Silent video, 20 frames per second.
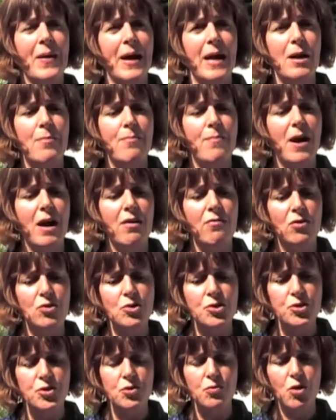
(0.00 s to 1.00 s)
I've
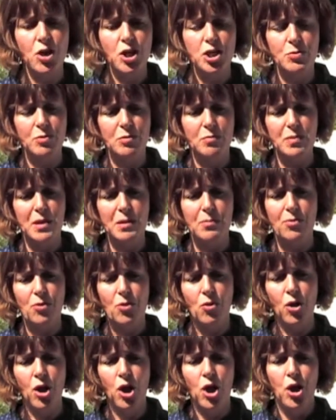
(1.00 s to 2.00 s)
also worked with
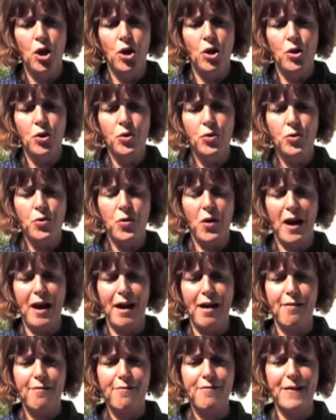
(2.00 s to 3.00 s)
people who
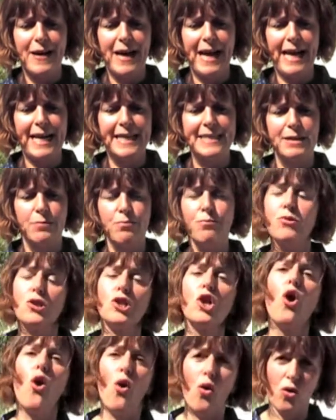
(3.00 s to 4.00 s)
have had a
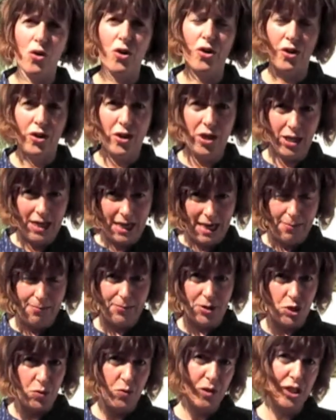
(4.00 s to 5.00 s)
block
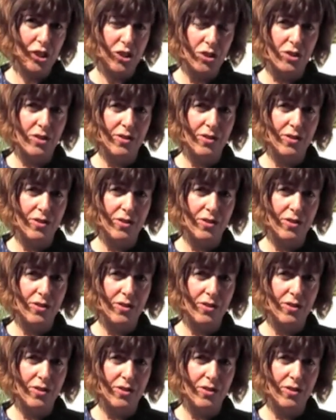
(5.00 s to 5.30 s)
between